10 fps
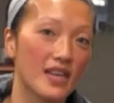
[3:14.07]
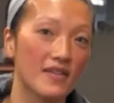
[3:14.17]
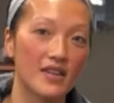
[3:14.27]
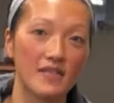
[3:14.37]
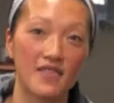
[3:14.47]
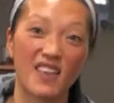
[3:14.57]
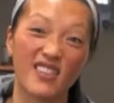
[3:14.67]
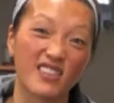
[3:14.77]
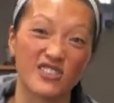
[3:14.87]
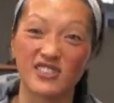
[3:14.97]
even if they
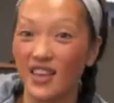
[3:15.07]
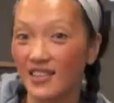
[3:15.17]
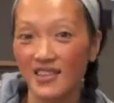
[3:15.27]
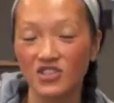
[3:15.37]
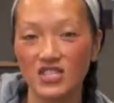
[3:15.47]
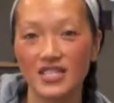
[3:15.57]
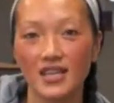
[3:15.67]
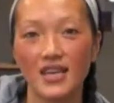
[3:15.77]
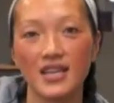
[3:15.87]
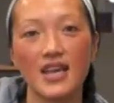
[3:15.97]
think they're slightly
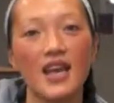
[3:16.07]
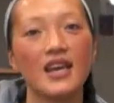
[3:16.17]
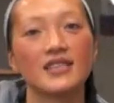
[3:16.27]
interested in,